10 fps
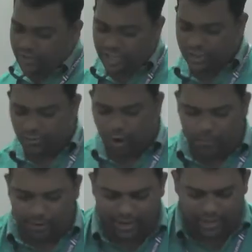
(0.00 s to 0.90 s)
next
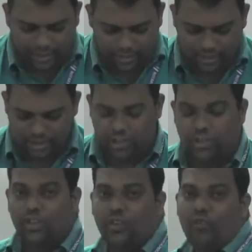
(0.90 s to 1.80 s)
property.
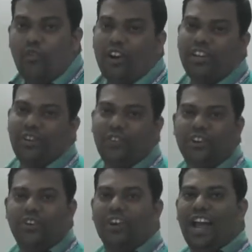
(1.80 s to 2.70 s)

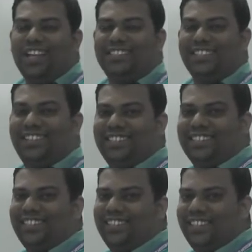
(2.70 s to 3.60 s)
Whatever your
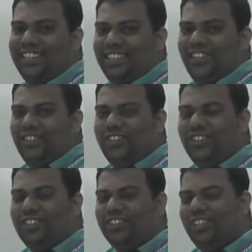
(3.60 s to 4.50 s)
acids, they
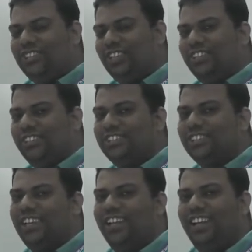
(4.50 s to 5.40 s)
changes
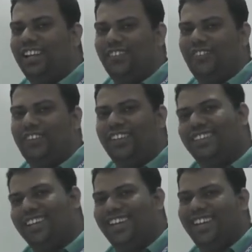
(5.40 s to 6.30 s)
color with
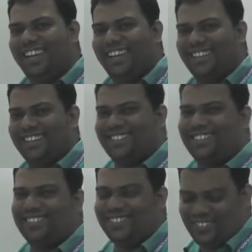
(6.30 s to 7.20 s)
the
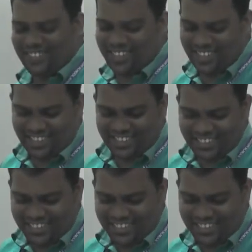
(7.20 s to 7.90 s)
indicators. Okay,